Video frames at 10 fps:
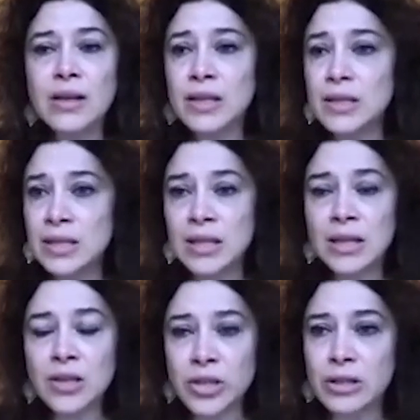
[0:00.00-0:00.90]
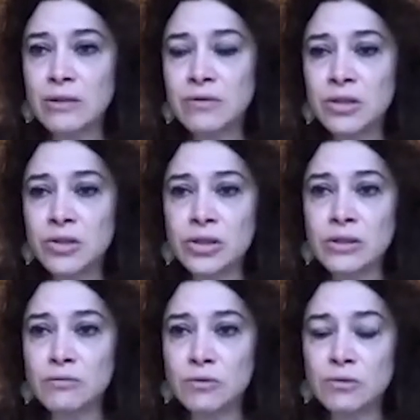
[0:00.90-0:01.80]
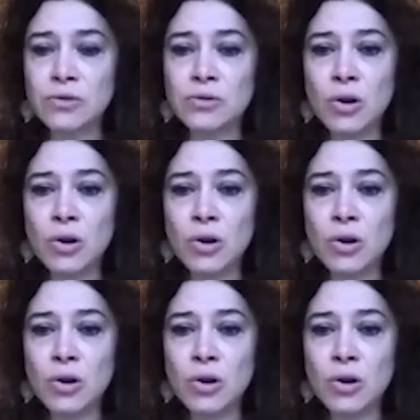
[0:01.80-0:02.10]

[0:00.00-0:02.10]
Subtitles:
international and regional rules.